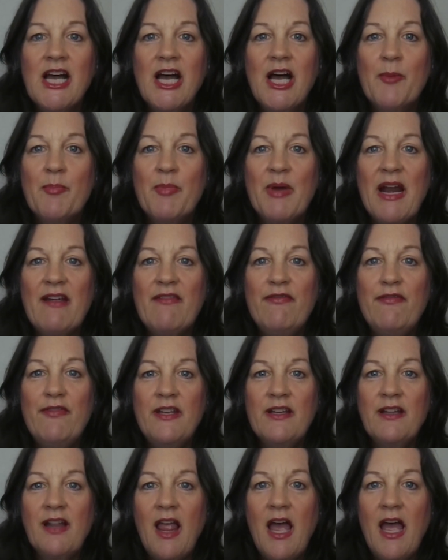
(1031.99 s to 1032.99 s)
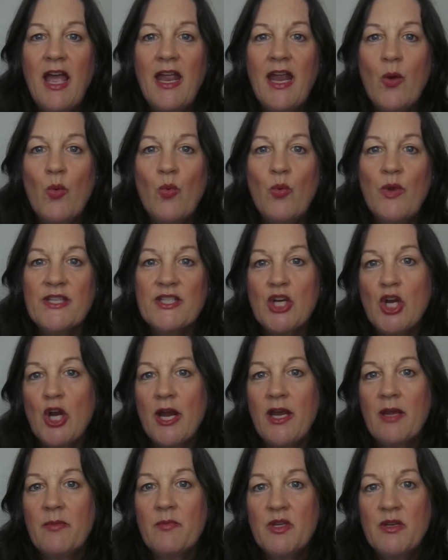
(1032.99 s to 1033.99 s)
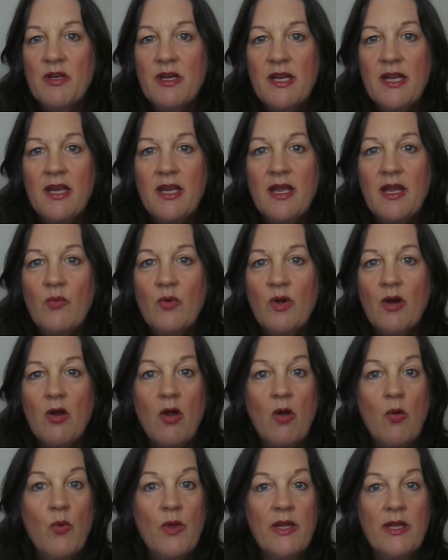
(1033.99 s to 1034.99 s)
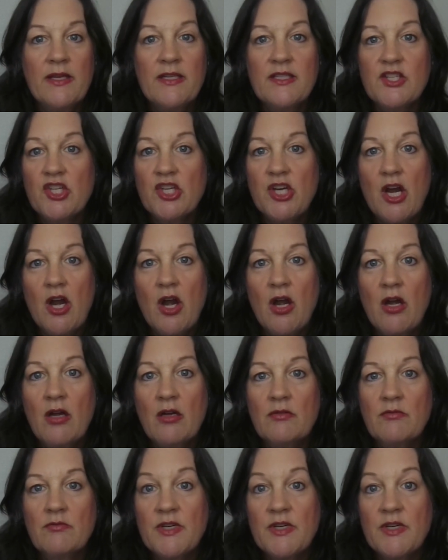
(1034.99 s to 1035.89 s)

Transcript: but I feel like it's a great community and we're all willing to share